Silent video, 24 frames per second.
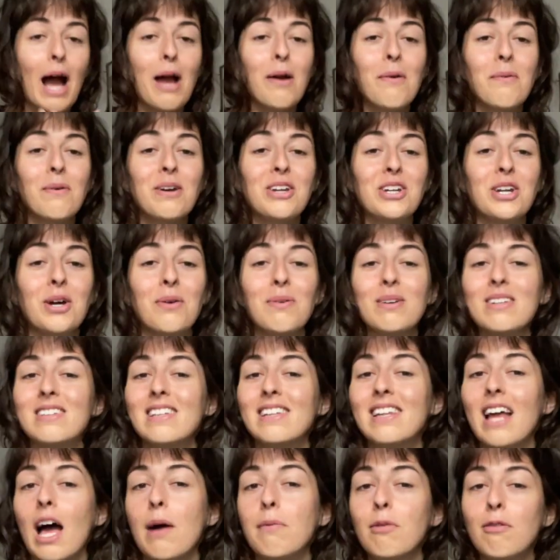I wish I was the
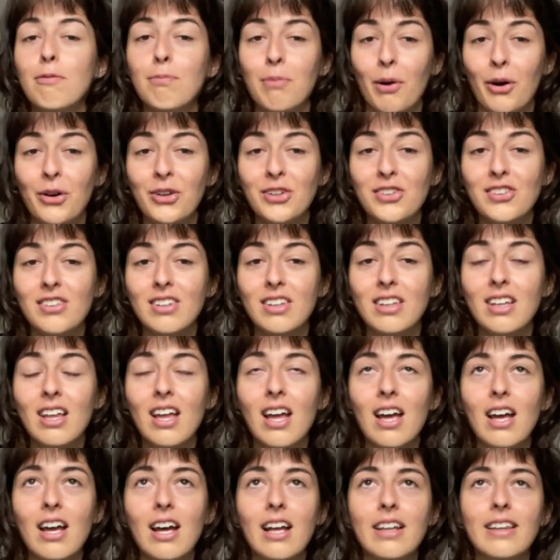type of person
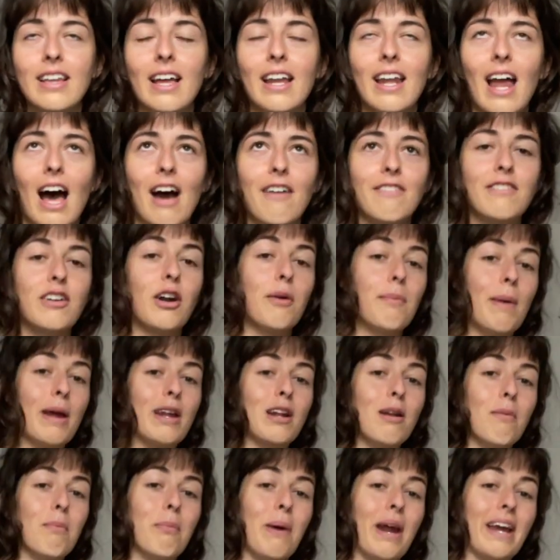that after a mental
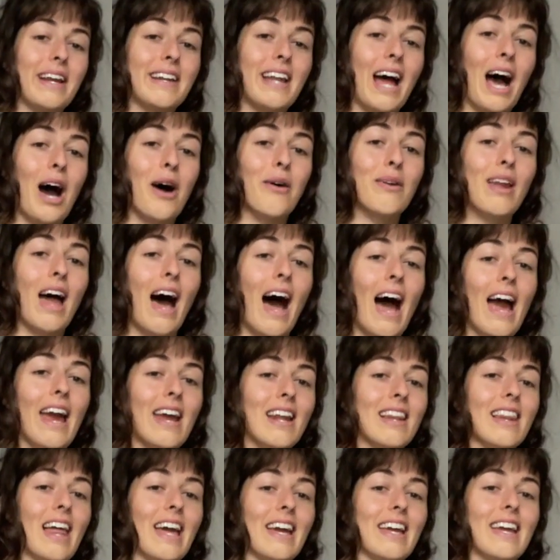breakdown I
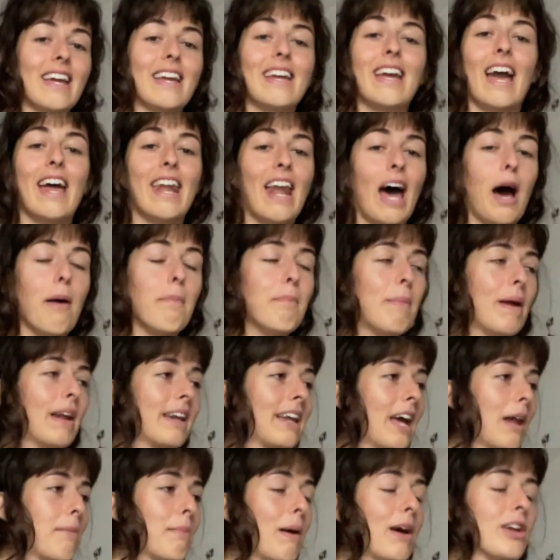like get up and
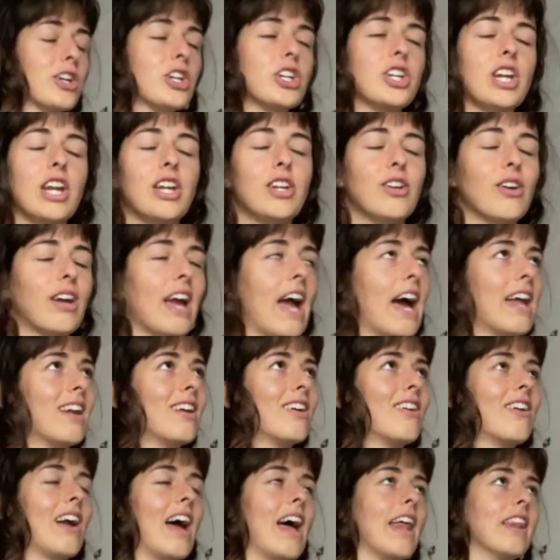get my shit
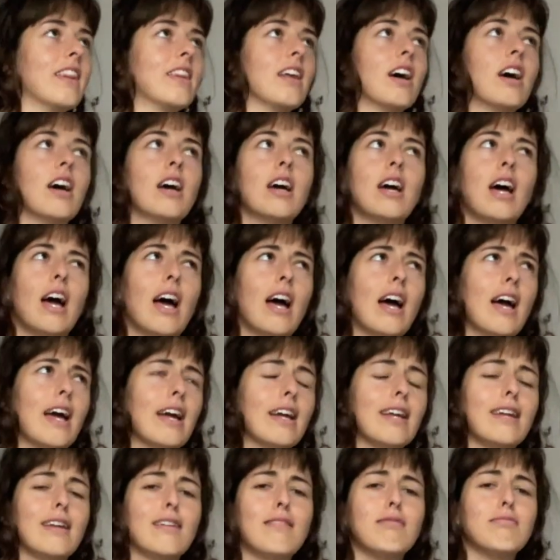together and
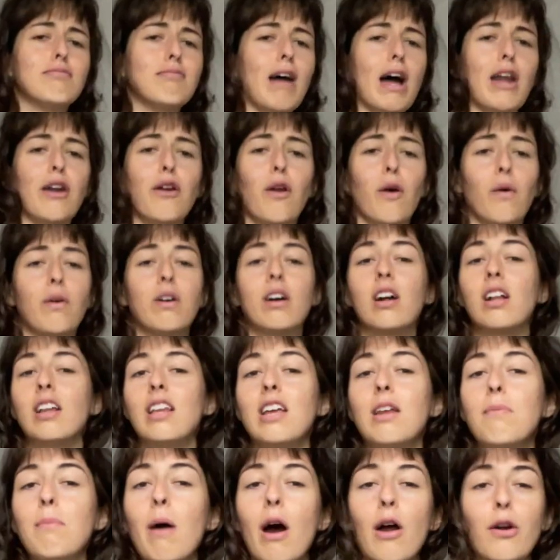I don't know,
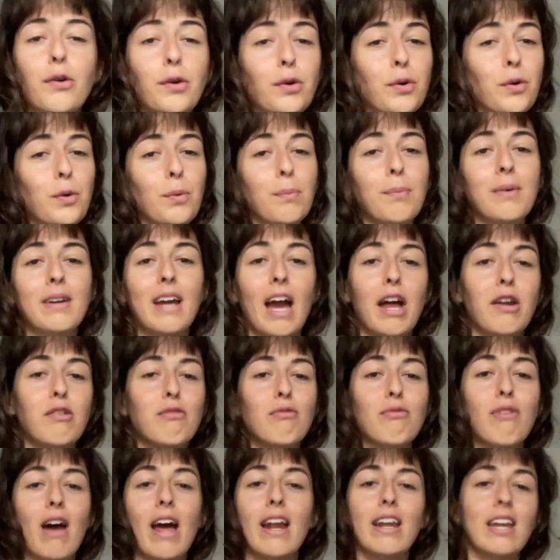clean my room, get
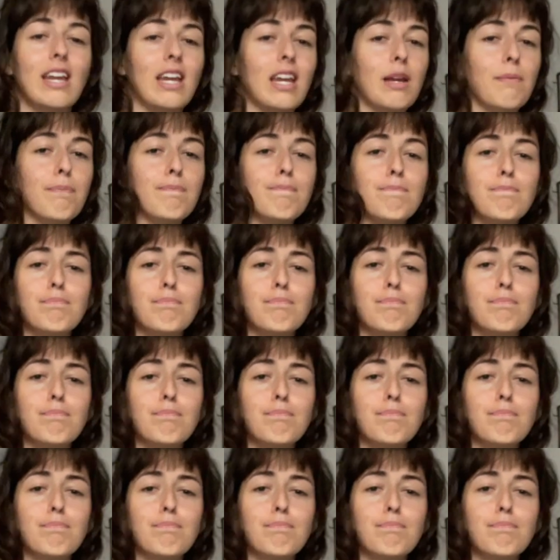ready,